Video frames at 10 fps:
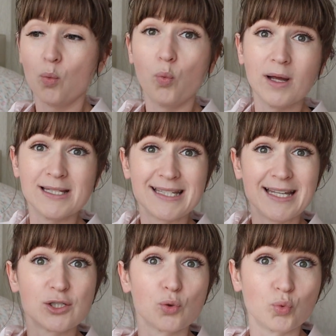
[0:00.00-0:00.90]
once
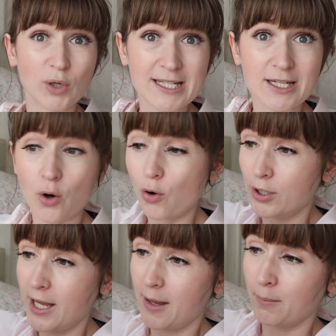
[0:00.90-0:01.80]
it's already
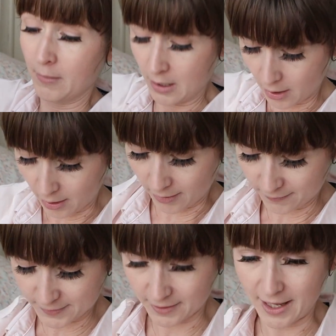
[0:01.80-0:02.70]
on him
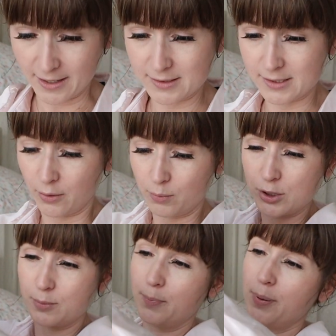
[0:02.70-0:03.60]
after that. So
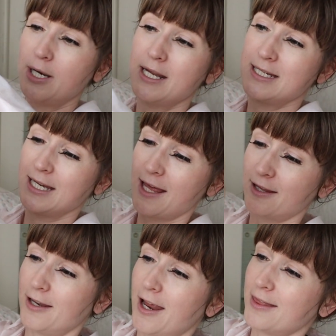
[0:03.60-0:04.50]
put it
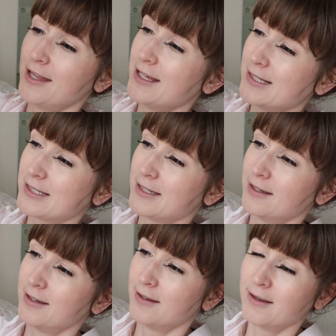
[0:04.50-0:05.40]
together like this
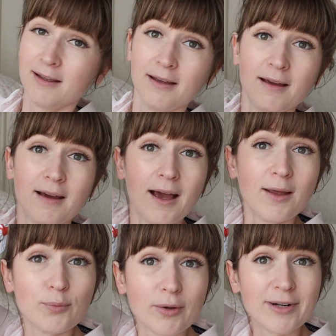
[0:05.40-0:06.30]

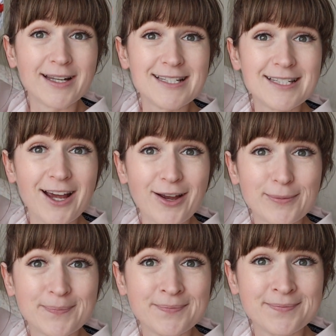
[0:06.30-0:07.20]
and we're ready to
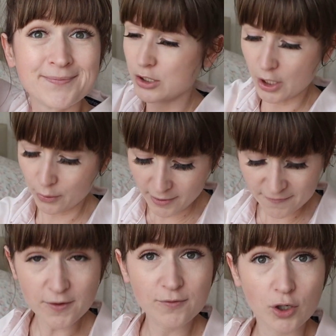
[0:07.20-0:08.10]
go. So
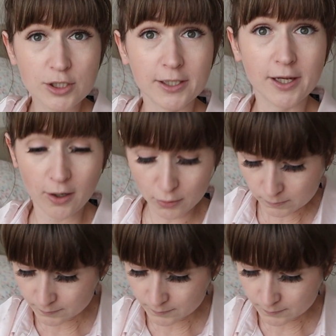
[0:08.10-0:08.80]
if you've got a girl,